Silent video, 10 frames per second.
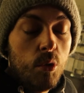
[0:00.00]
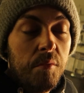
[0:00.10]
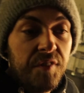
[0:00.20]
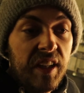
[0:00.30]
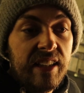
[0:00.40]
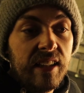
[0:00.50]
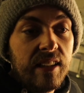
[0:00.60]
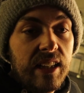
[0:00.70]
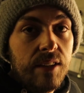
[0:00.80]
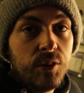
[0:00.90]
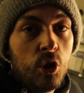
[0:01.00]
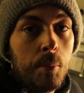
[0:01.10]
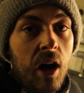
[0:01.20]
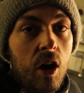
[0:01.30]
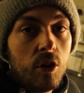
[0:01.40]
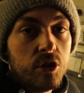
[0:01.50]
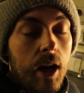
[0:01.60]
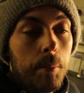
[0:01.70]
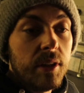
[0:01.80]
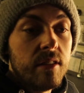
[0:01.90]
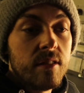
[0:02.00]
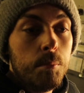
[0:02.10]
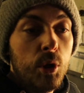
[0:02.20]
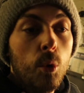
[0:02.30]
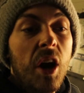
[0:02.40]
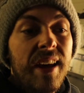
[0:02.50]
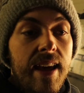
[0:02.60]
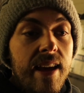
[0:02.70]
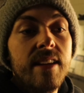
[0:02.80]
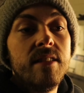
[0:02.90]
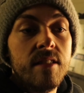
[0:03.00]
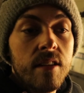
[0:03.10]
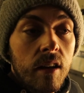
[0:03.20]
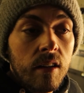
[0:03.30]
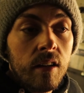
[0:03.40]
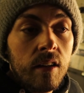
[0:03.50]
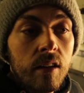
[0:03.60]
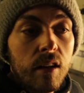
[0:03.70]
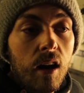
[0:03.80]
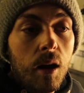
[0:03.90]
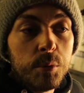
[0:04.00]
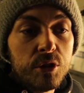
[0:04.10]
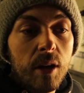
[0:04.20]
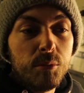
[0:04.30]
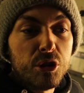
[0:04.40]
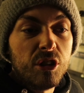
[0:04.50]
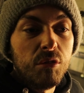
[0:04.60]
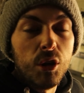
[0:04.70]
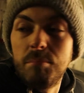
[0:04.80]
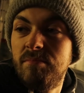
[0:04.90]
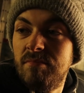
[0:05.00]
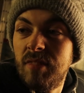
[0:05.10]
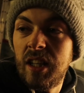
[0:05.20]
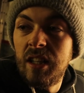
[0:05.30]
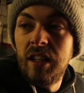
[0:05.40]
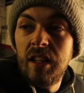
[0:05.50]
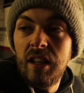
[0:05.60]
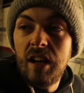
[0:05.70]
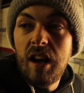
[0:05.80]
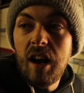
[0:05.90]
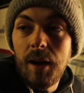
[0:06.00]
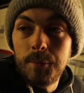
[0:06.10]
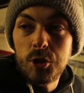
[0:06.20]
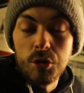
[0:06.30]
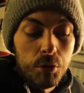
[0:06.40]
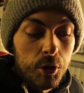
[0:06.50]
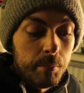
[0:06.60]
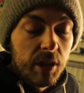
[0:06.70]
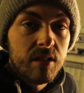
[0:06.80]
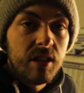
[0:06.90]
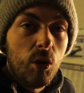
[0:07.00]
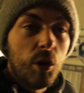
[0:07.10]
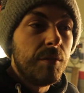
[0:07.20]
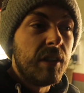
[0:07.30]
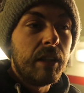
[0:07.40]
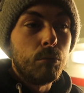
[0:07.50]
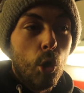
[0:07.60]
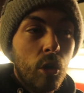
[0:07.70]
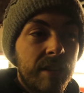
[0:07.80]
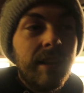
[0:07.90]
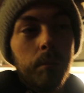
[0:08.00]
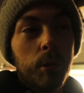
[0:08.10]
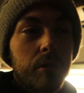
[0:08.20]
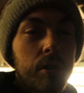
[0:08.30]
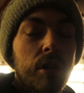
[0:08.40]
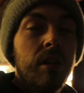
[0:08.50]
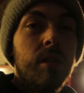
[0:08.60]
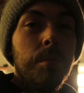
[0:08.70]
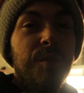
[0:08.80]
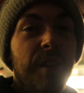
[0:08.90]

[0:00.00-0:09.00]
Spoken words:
So I'm thinking, even though my arch gap is pure AIDS, I'm just gonna run them. I'm just gonna run them because they don't even need rolling that much, to be